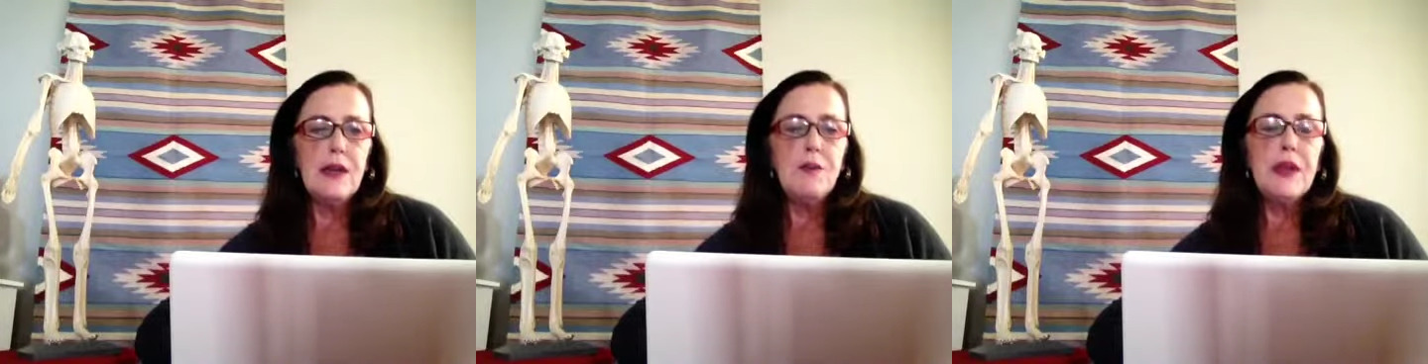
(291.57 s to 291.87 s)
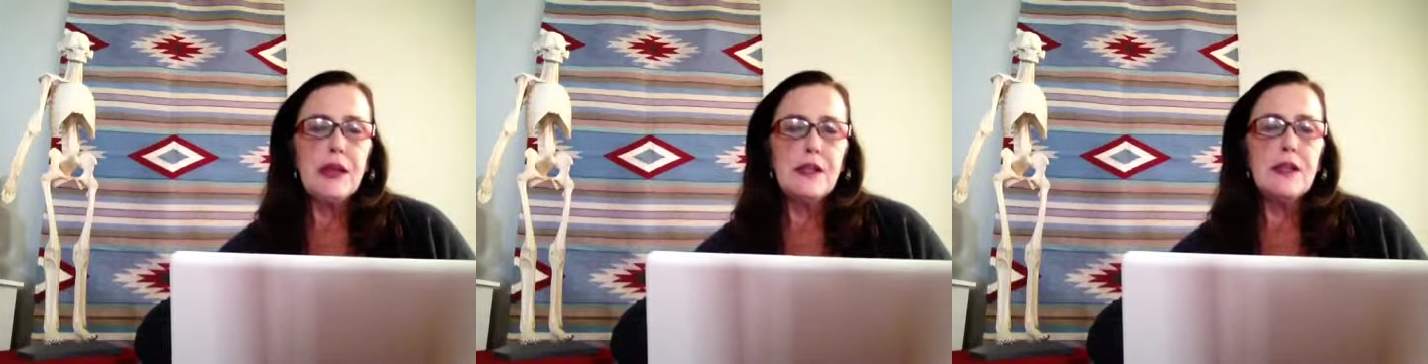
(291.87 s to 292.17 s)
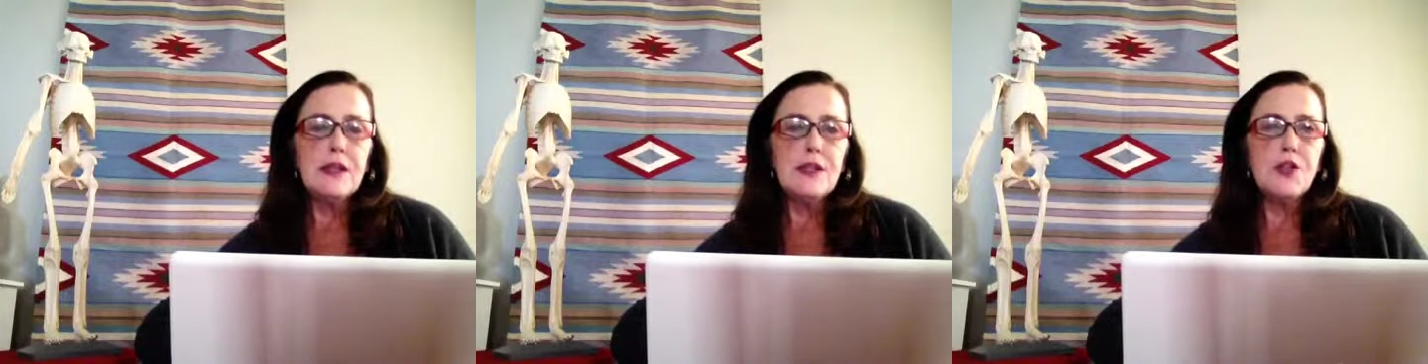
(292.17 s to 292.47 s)
because it
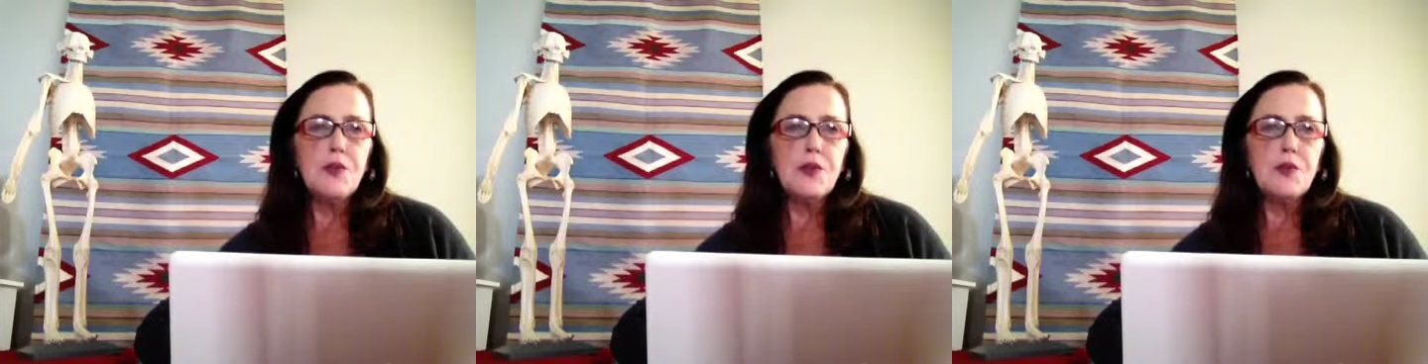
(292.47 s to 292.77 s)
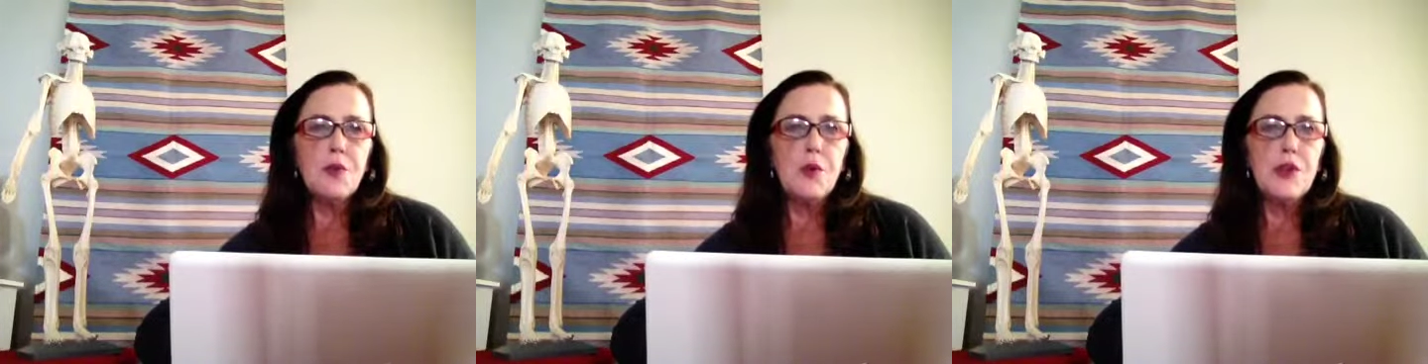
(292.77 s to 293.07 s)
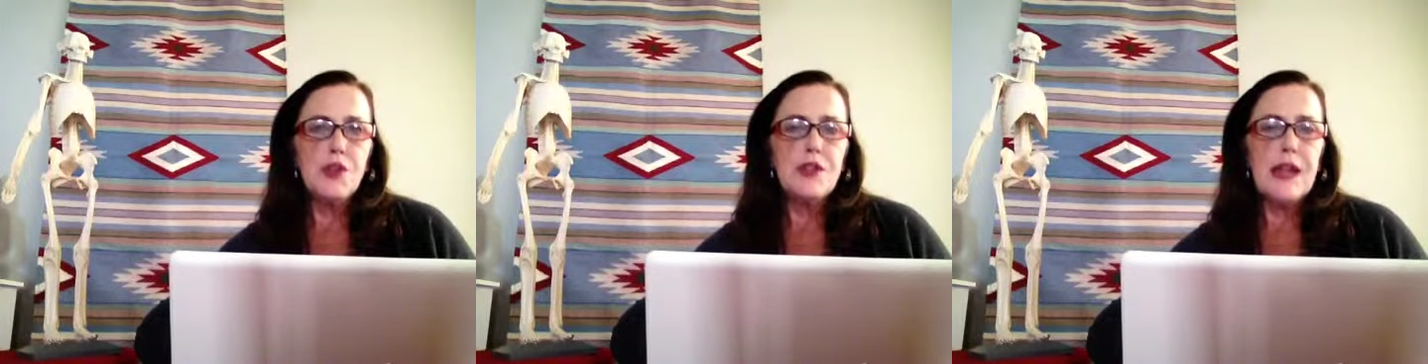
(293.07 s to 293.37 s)
does so much more than
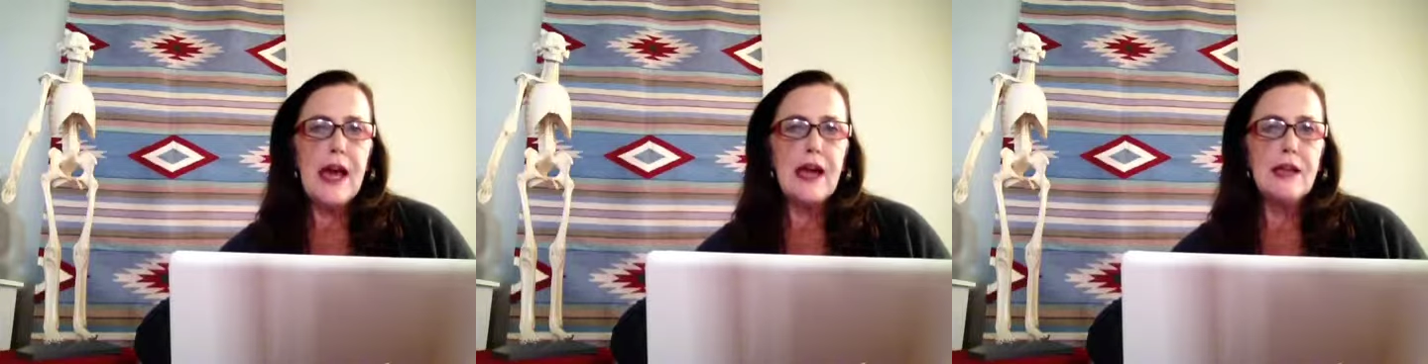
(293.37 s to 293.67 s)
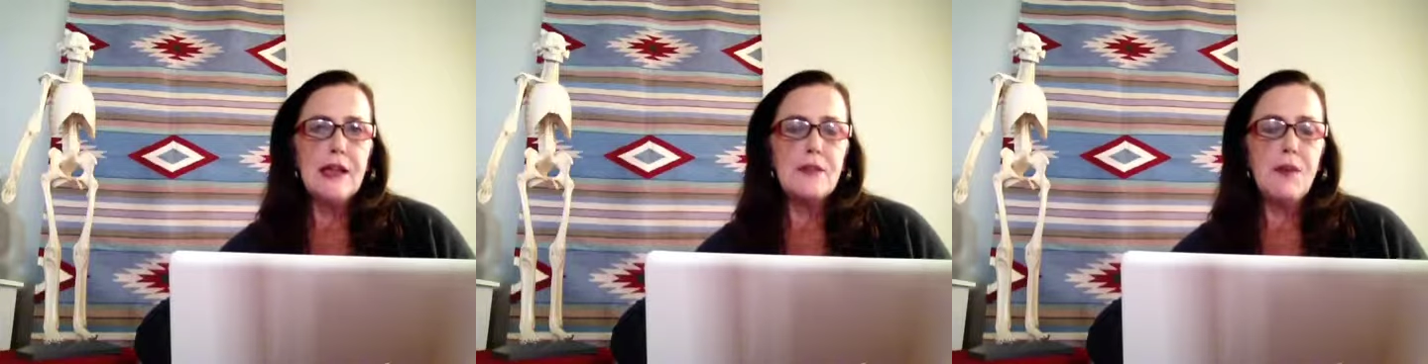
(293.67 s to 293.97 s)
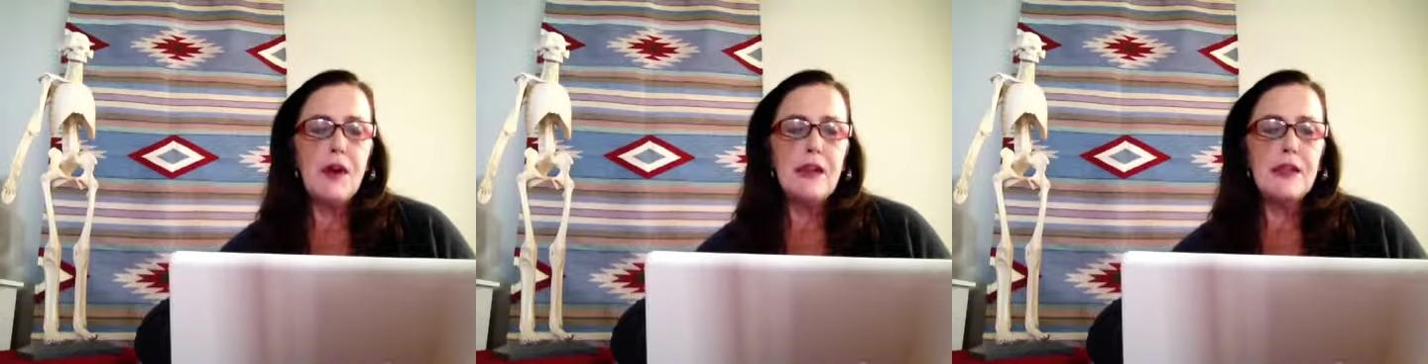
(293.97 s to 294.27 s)
just act as a
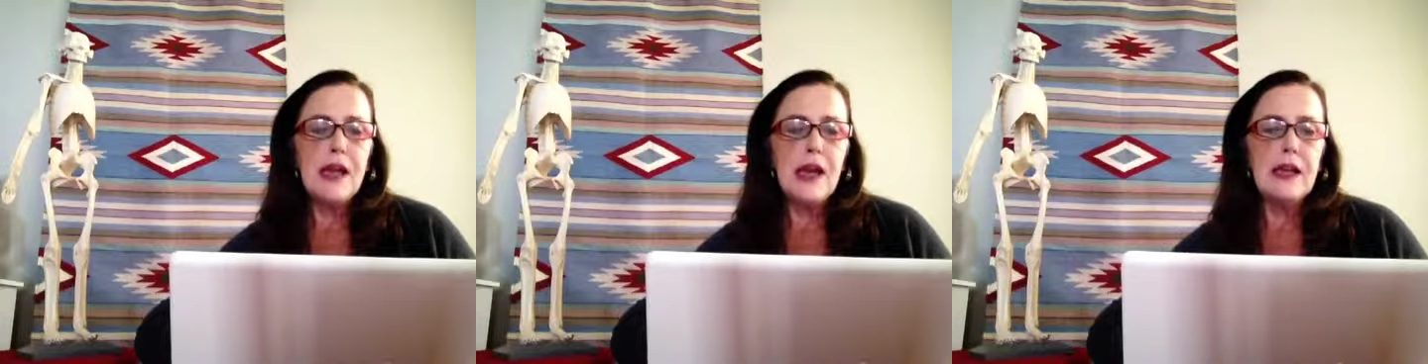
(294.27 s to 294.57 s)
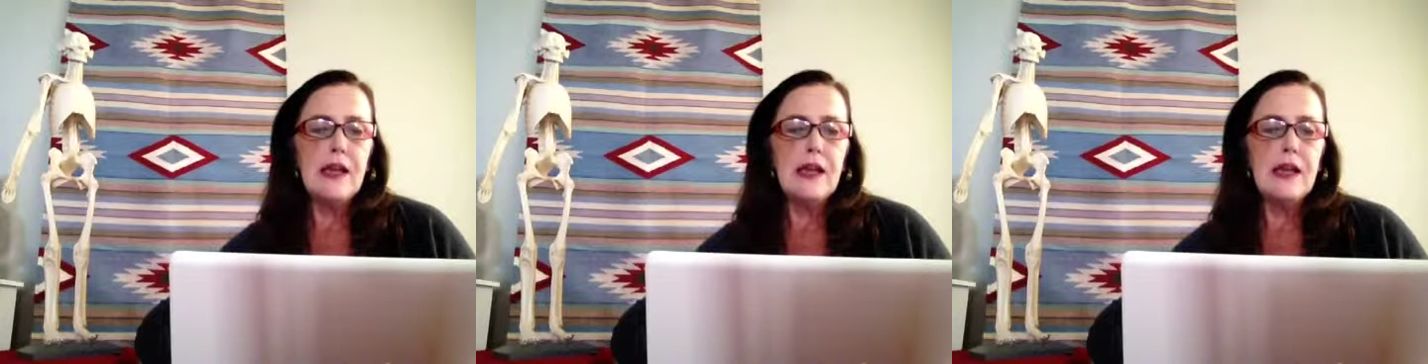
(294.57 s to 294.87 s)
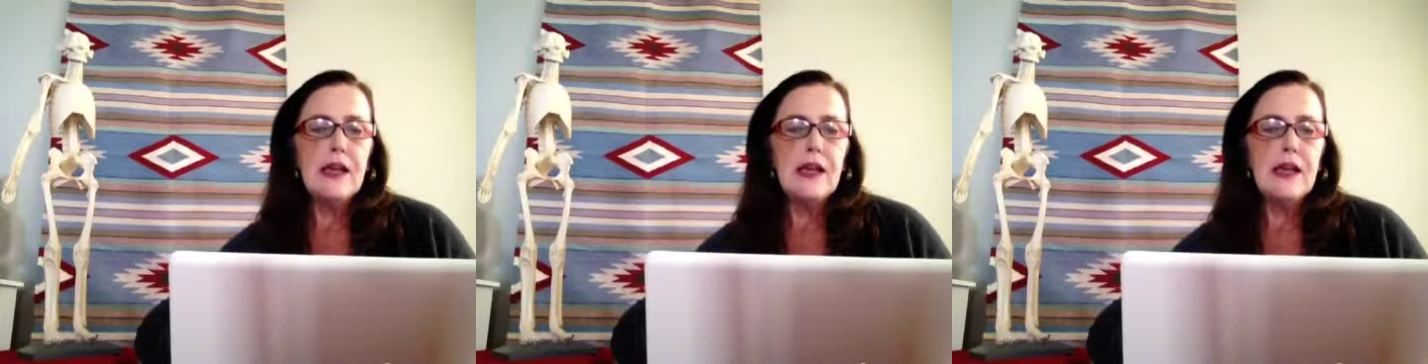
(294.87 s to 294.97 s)
ball and socket.